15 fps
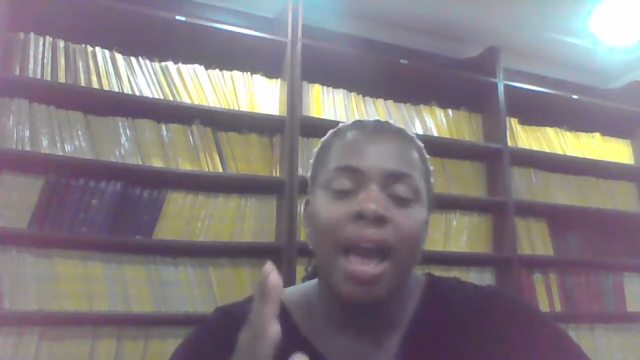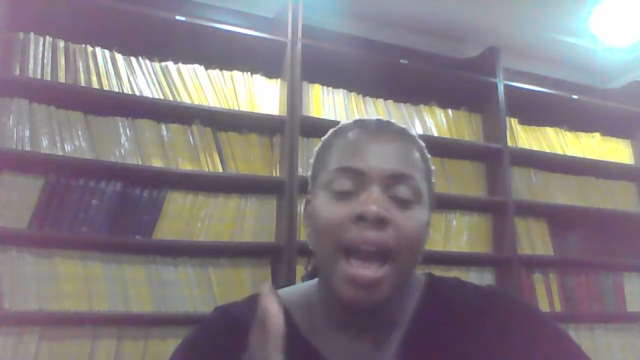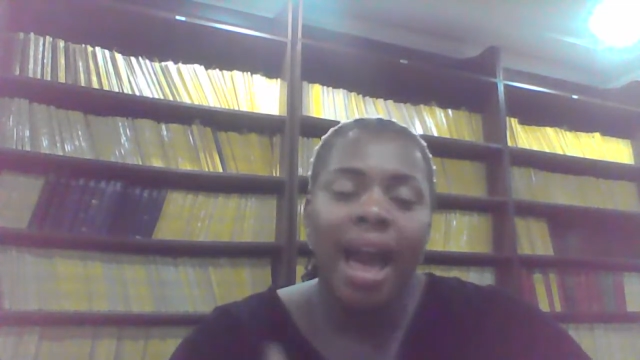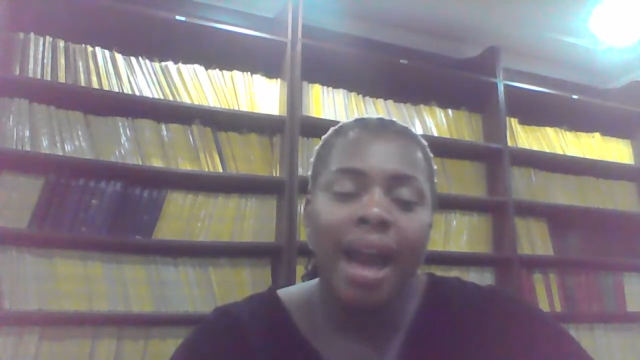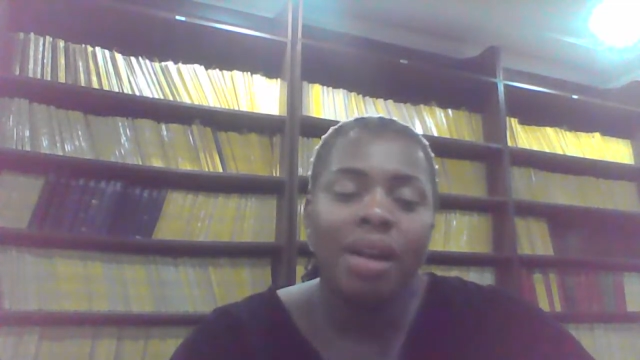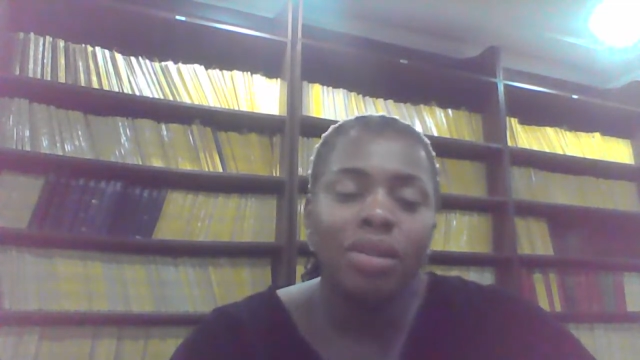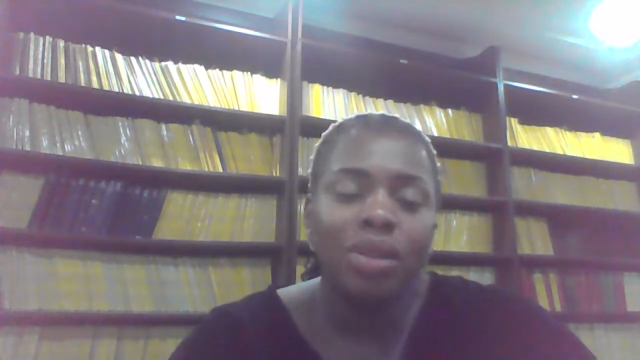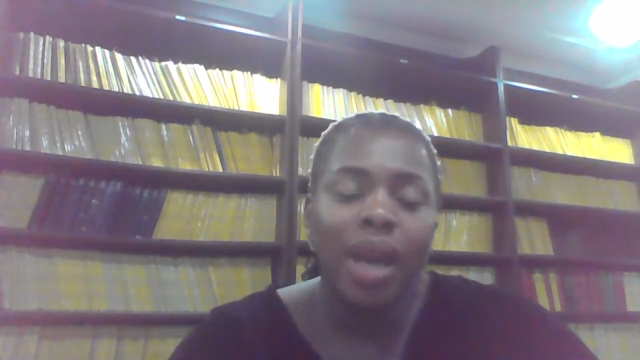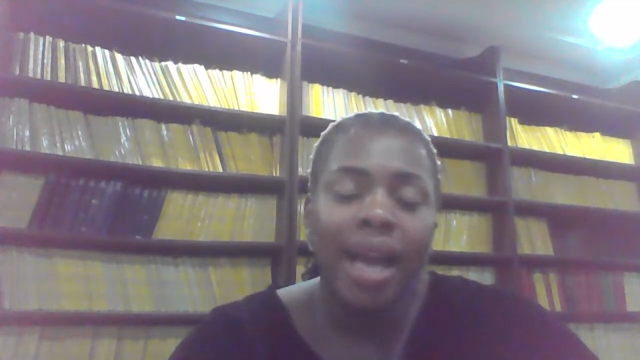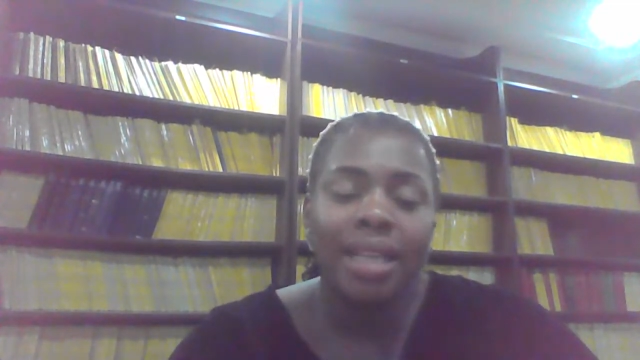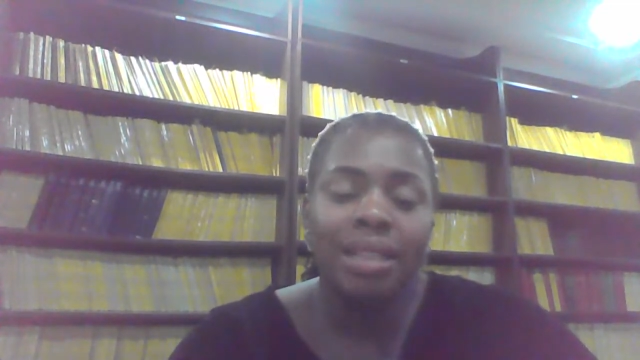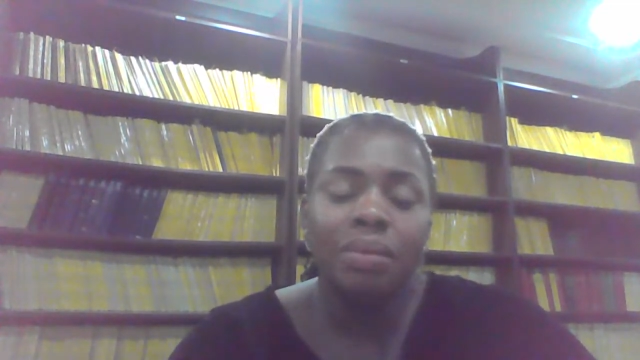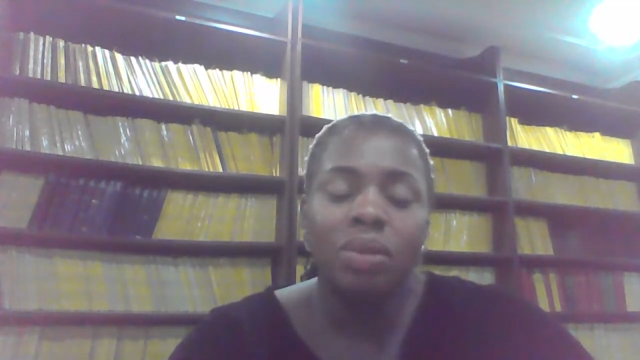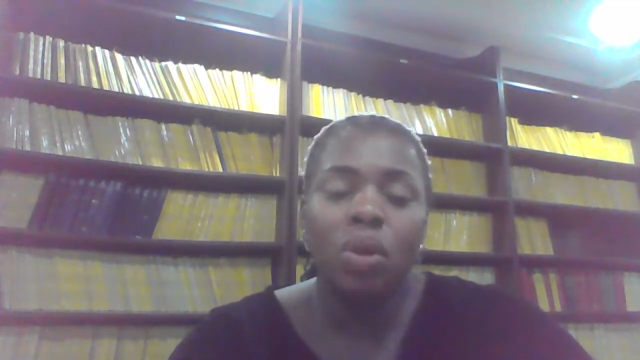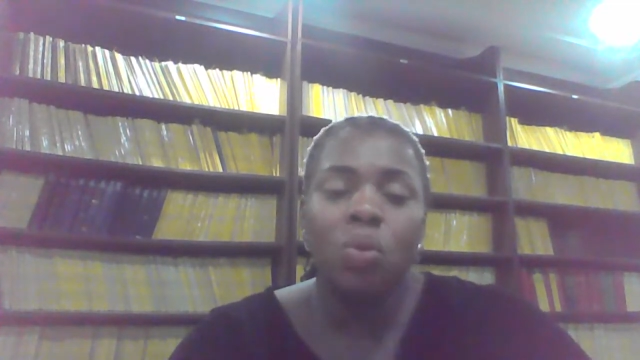how to
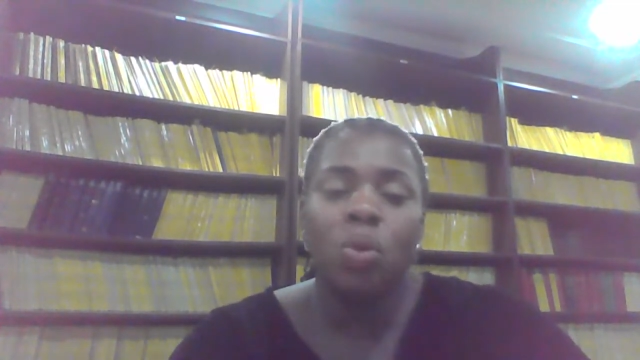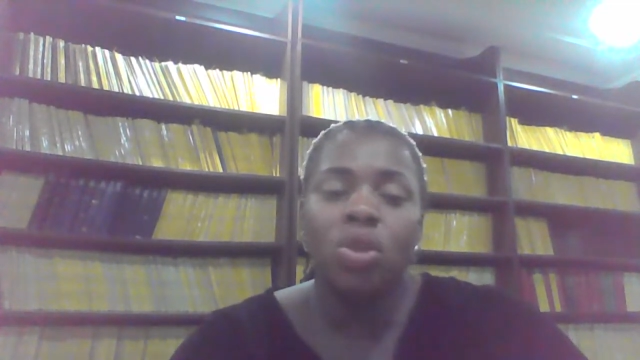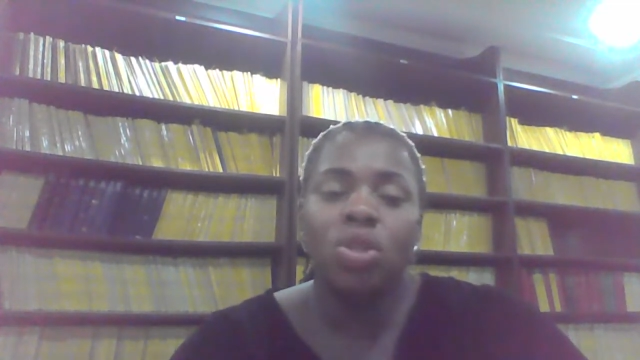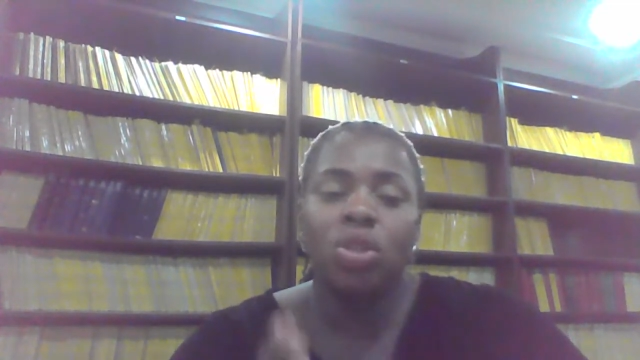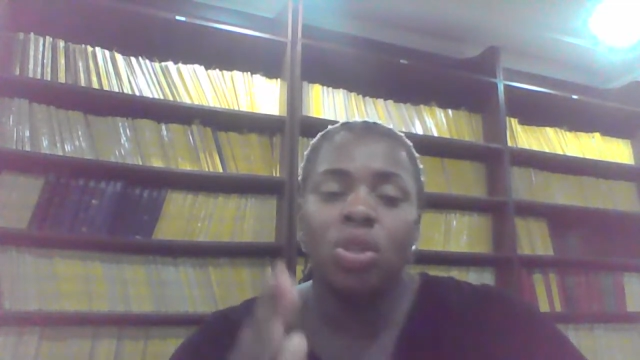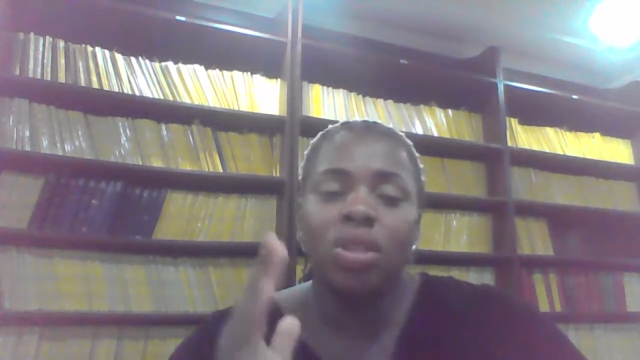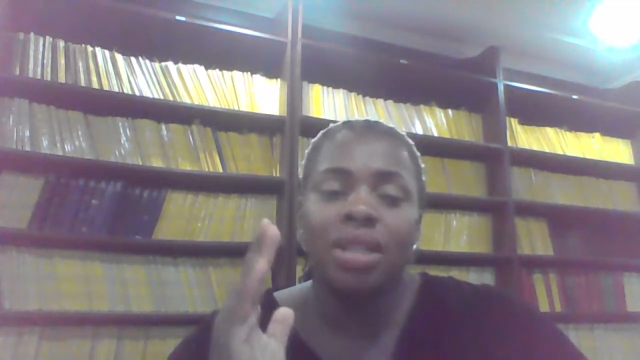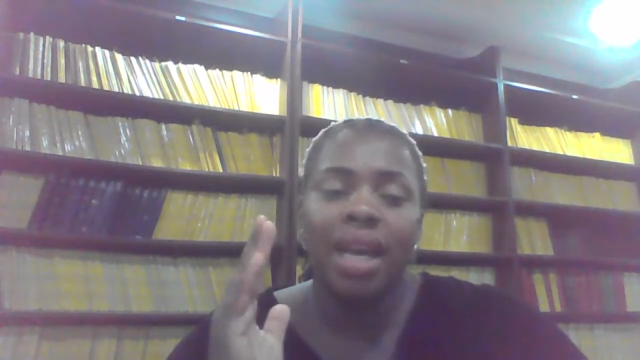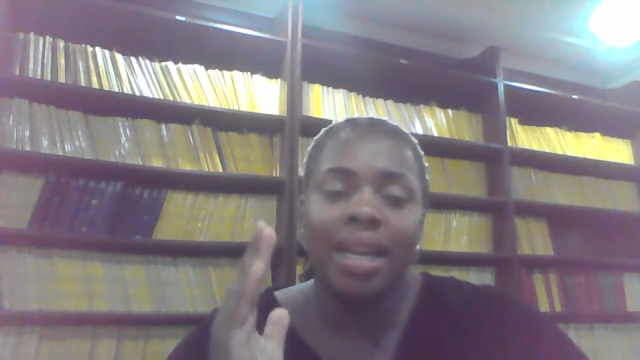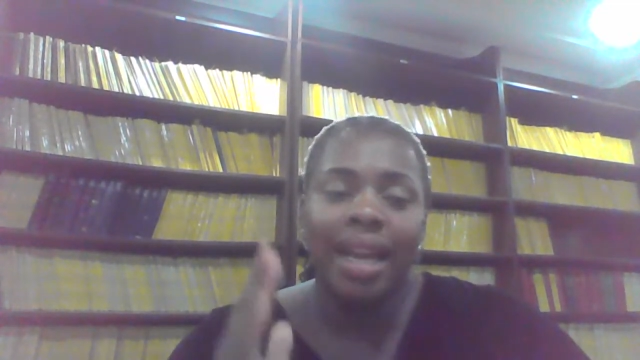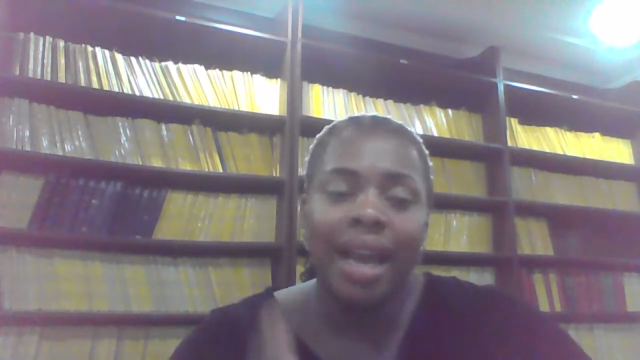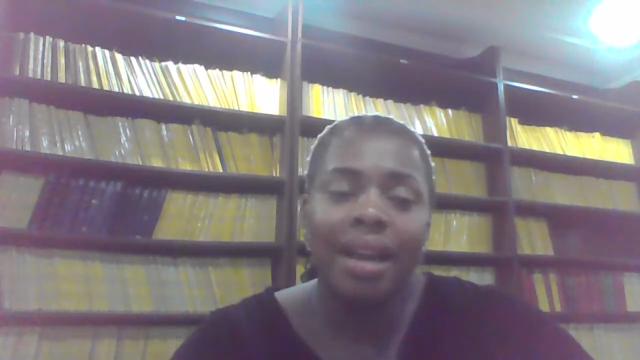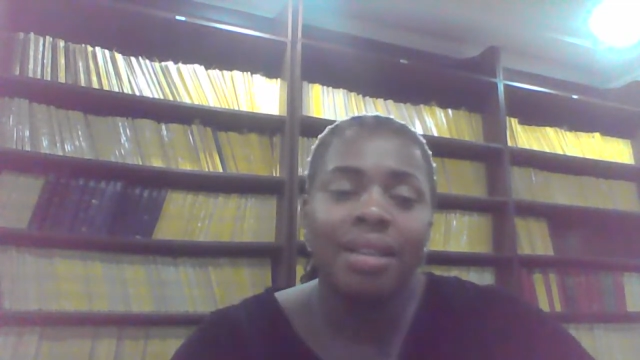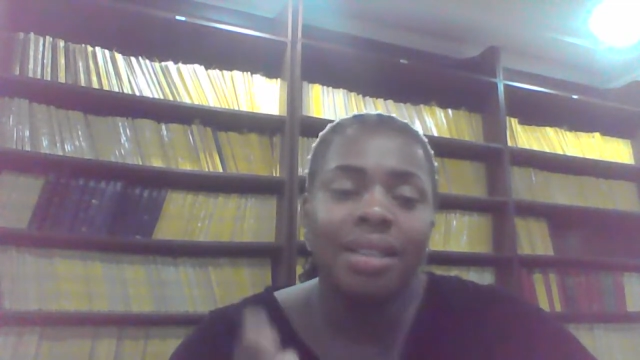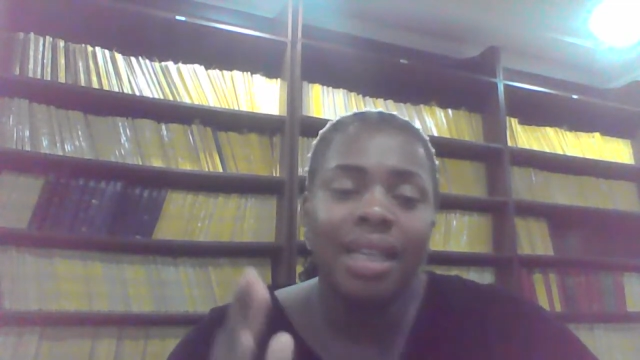ask him the questions, and
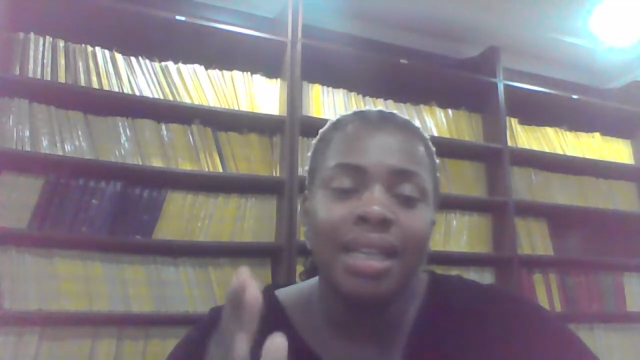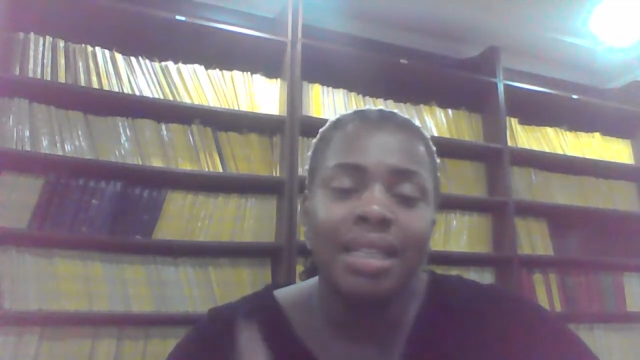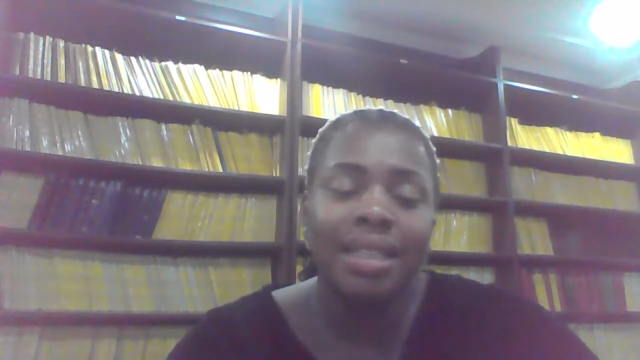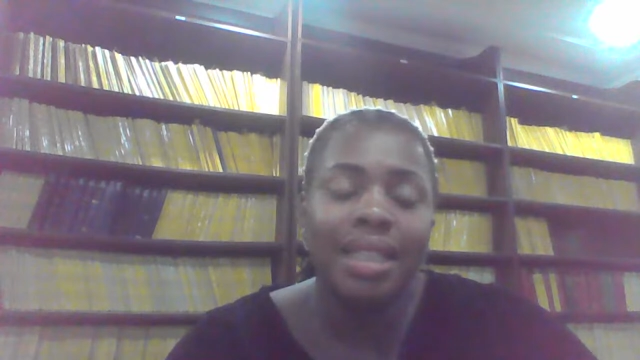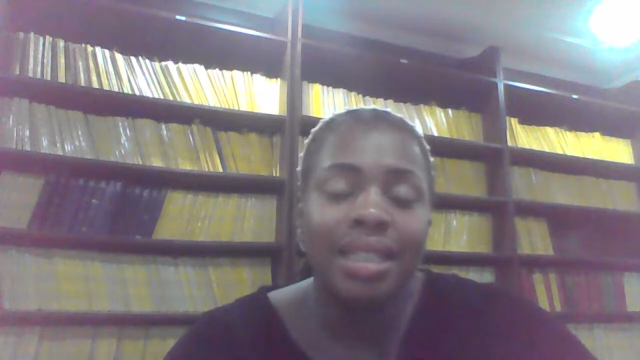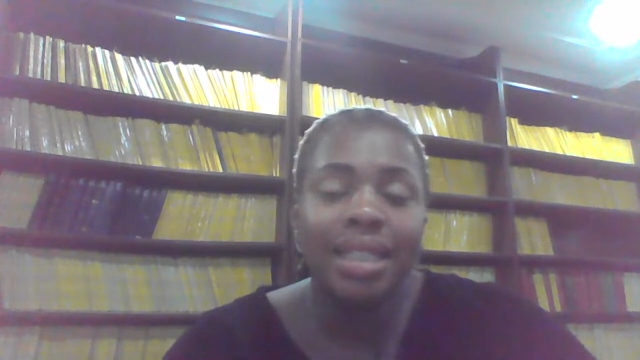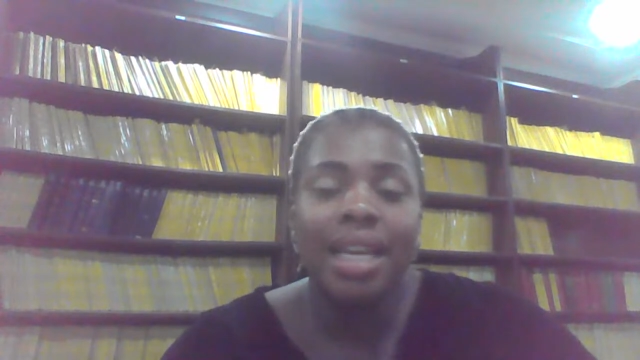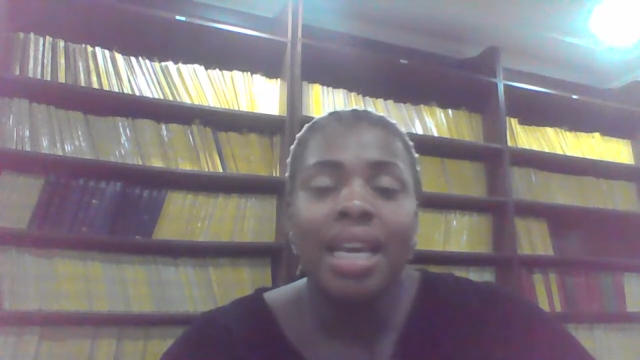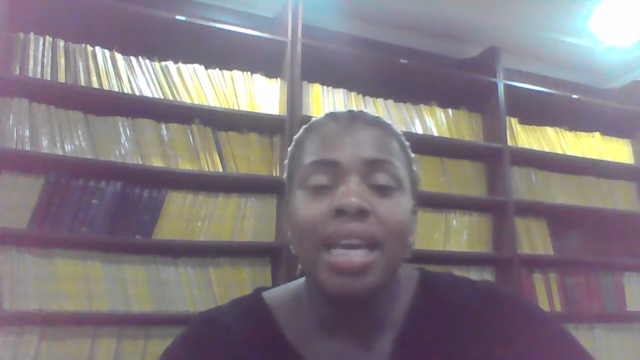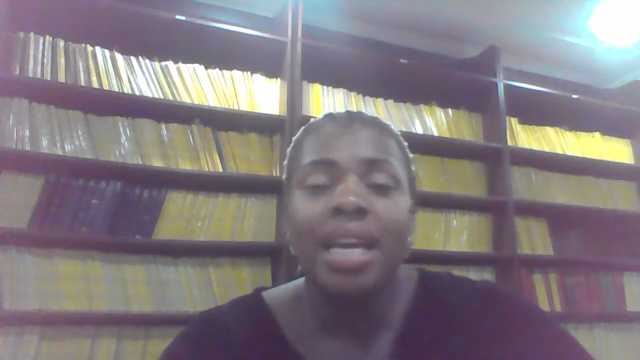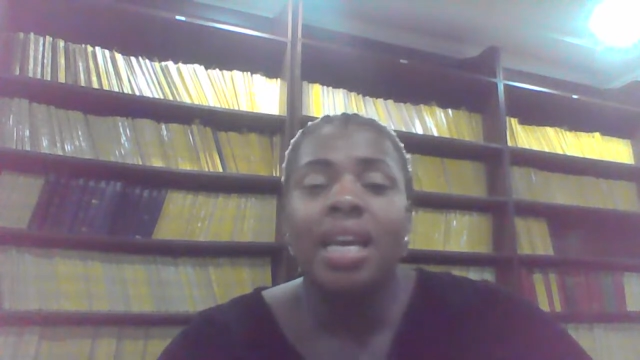how to elicit,